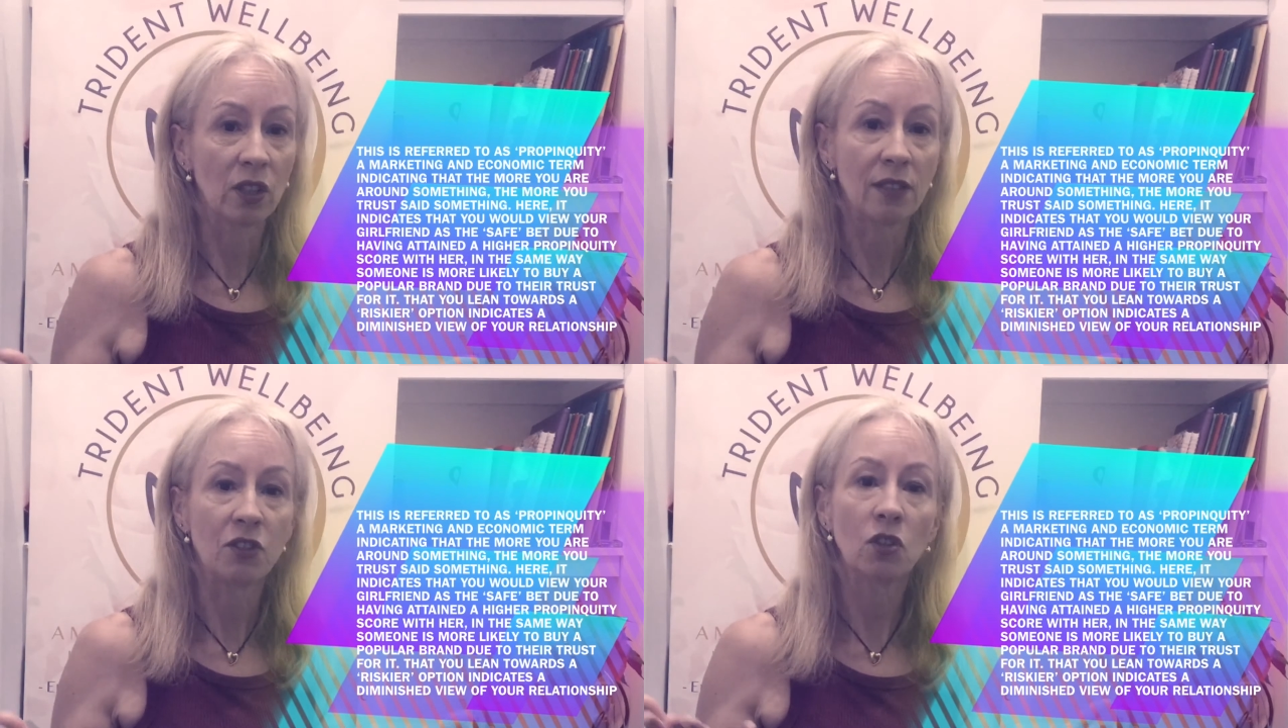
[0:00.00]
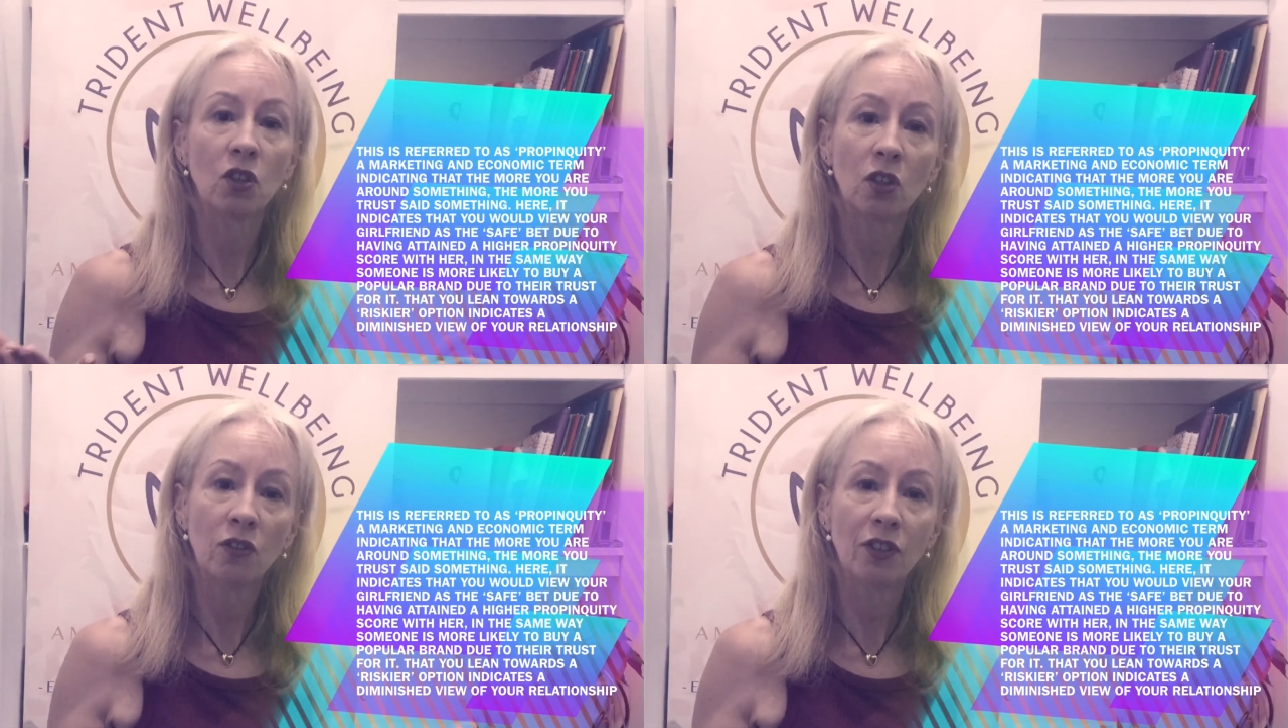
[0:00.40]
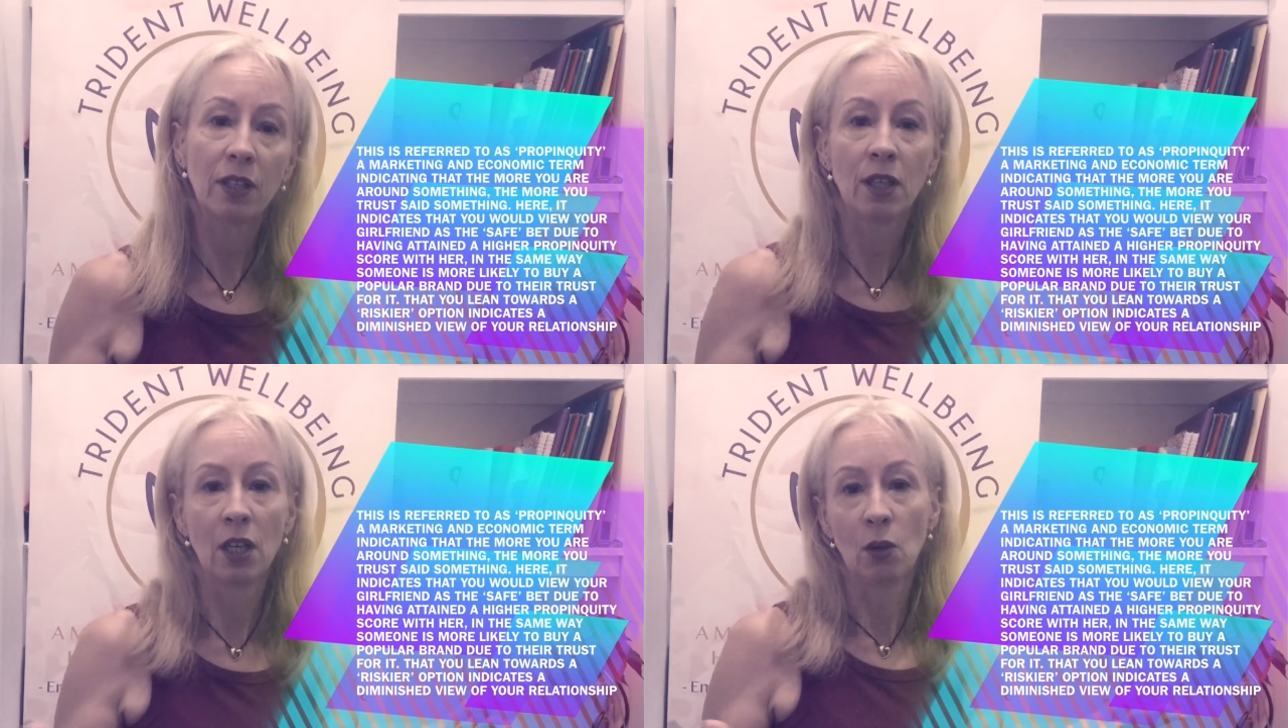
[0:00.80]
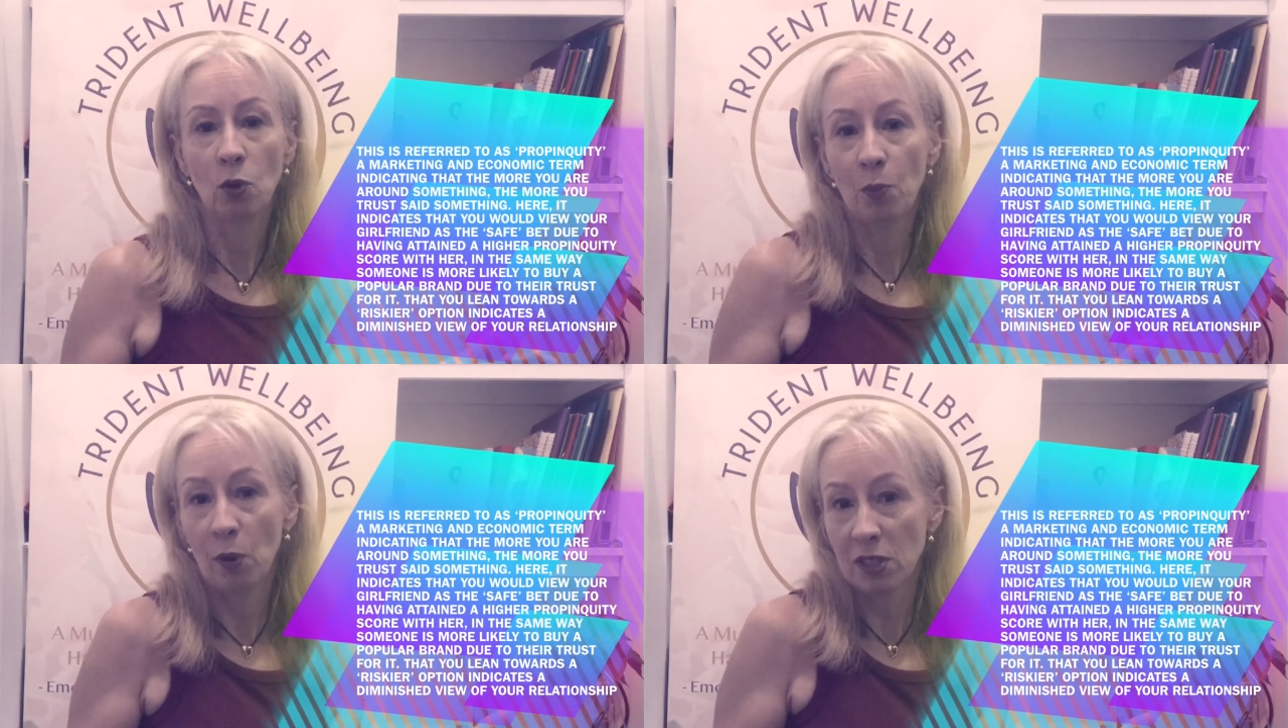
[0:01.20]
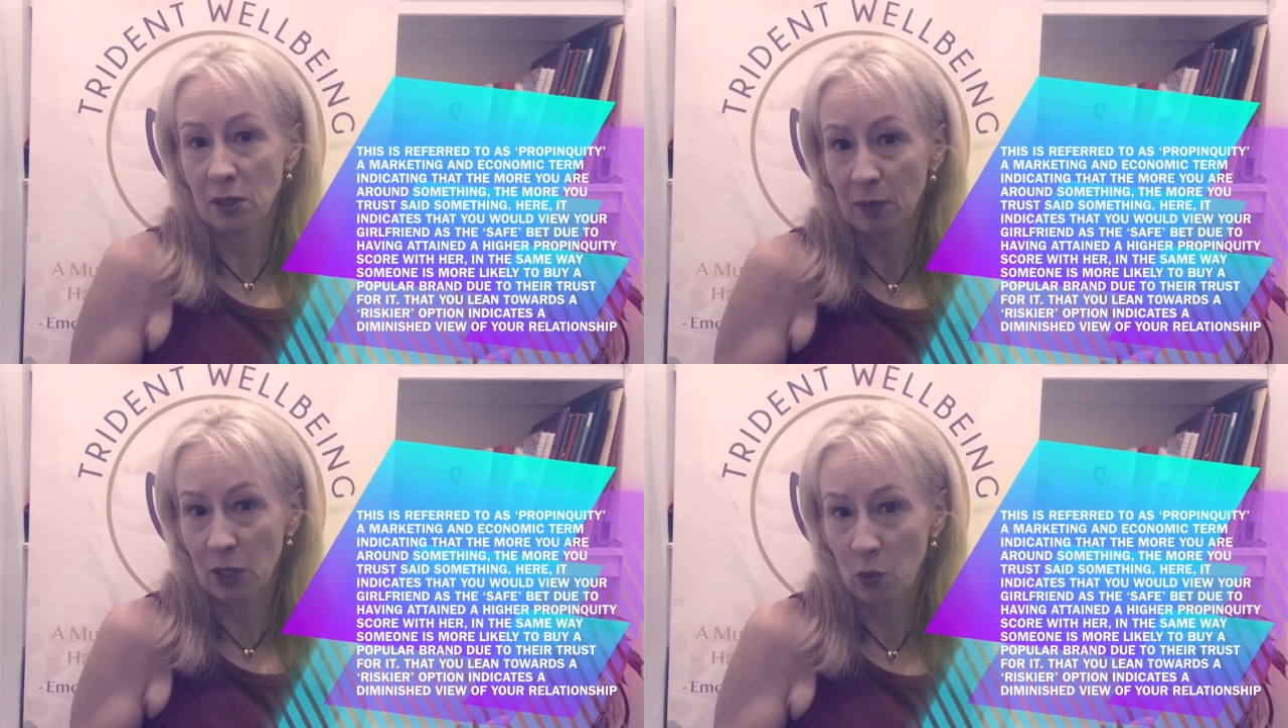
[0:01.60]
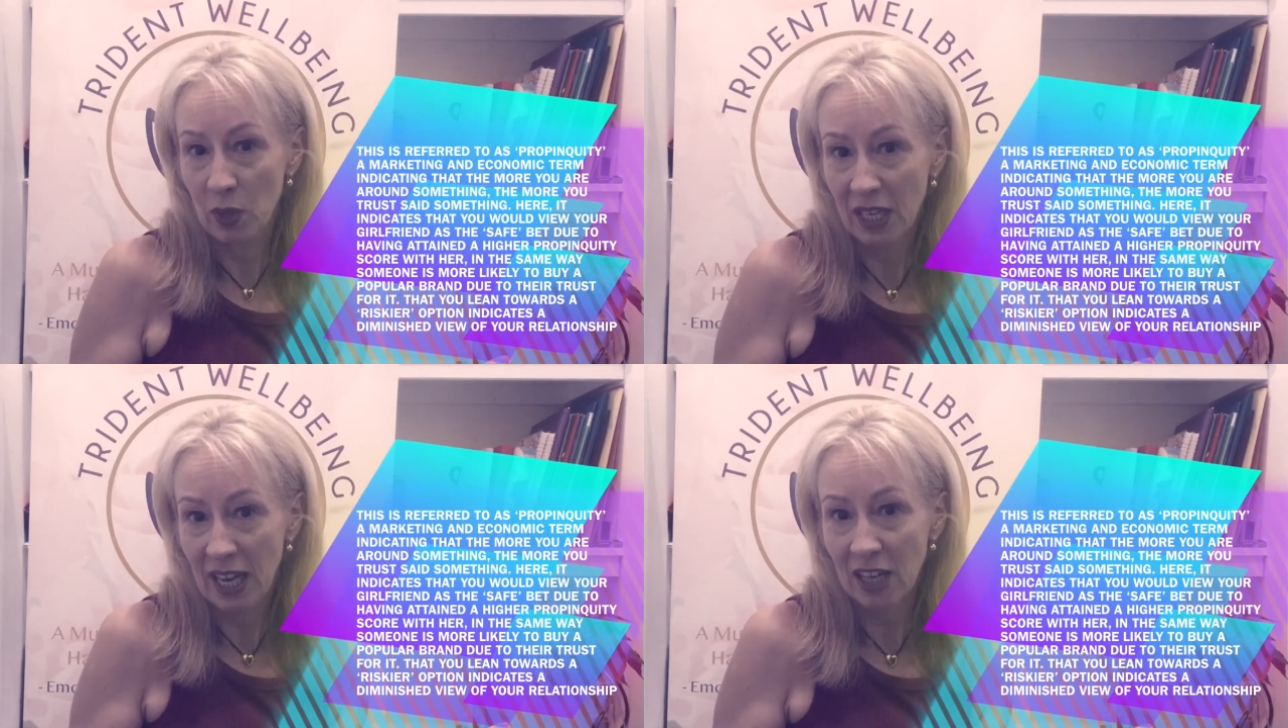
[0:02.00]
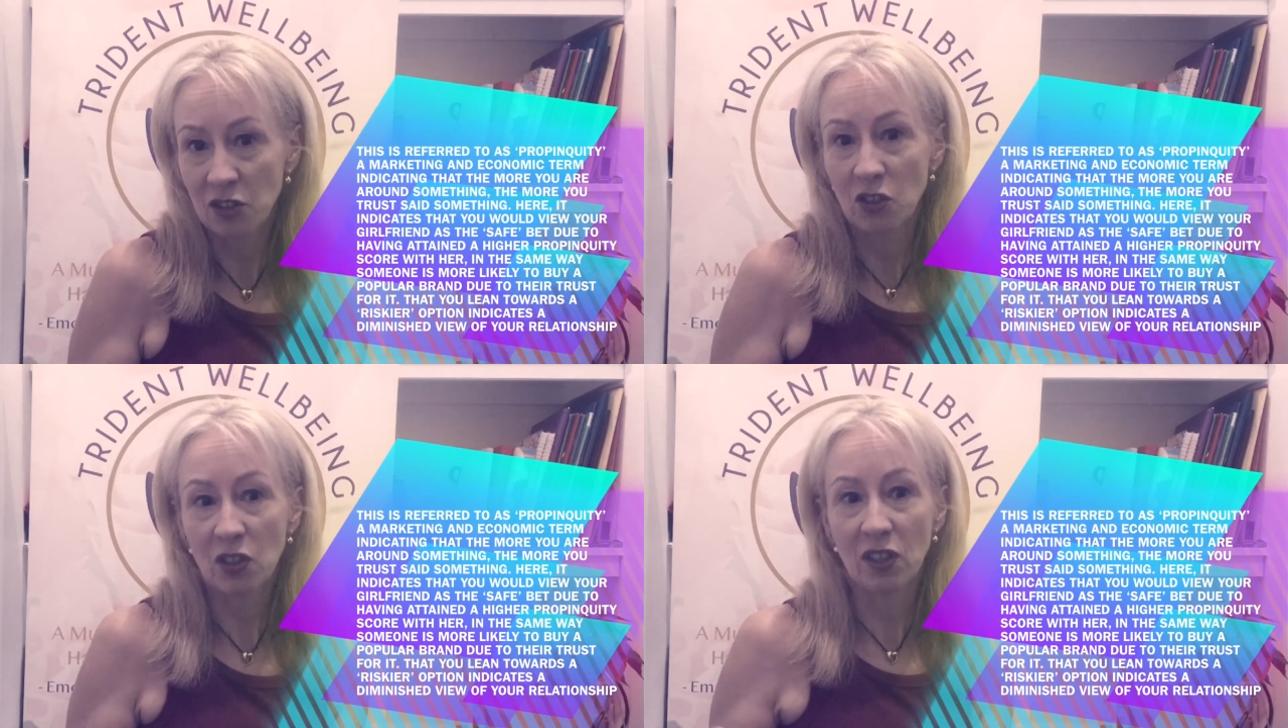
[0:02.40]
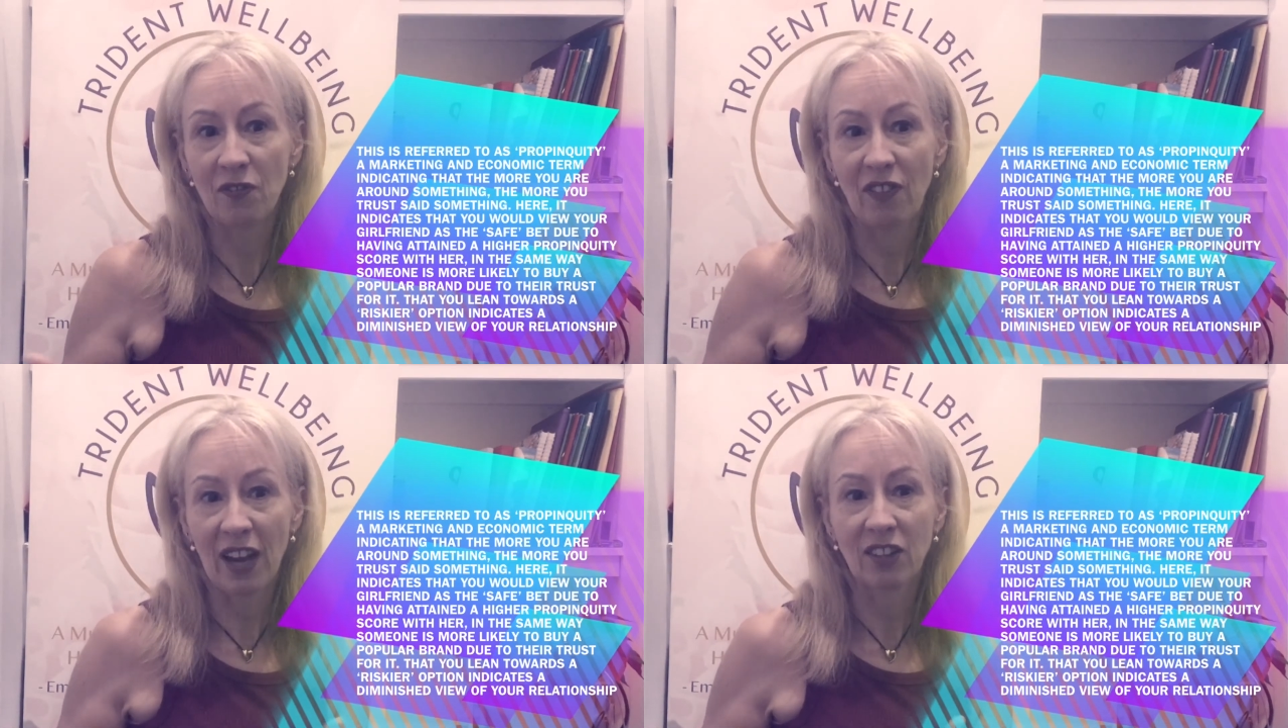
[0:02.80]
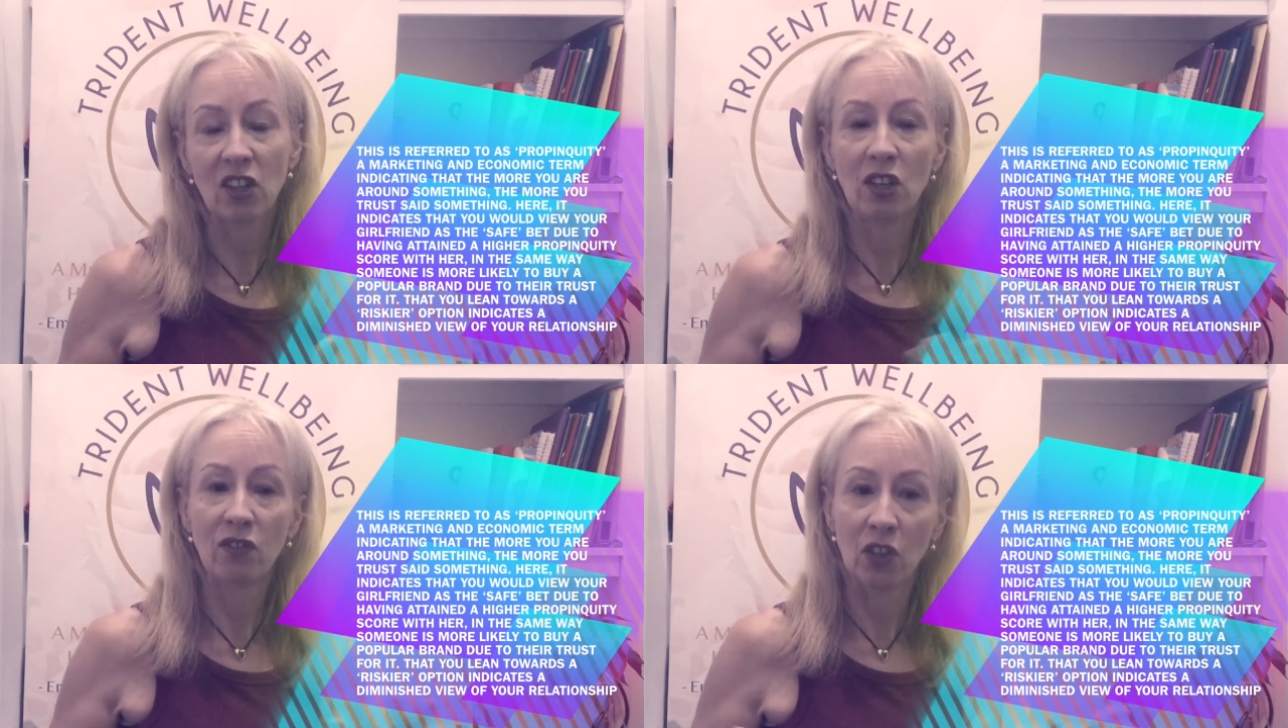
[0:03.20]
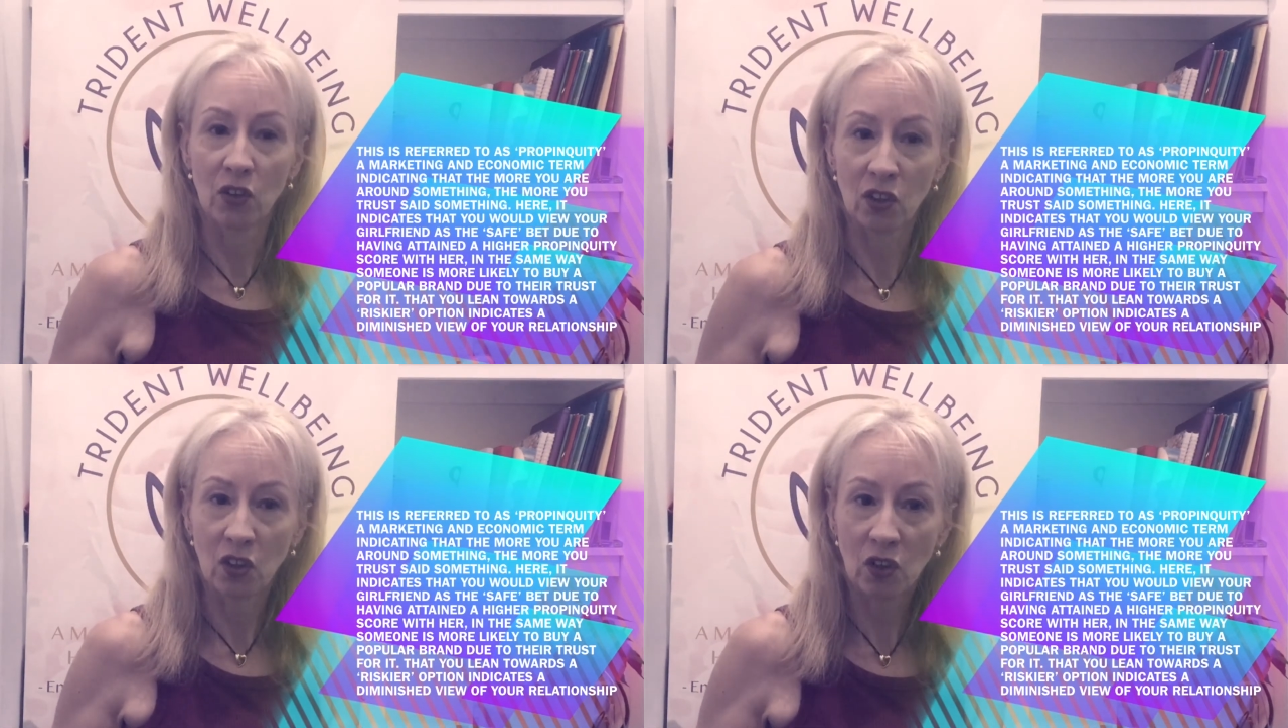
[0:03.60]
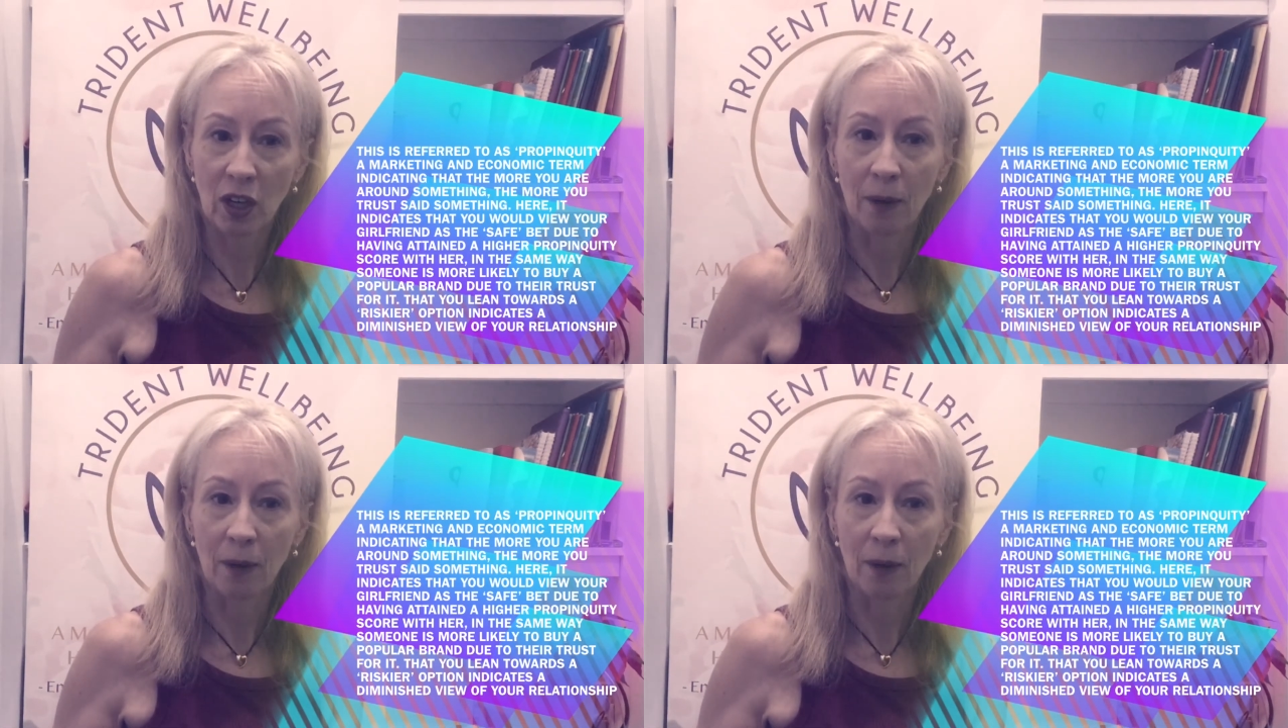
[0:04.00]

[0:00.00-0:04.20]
Your girlfriend will possibly win out due to the fact that you've known her longer.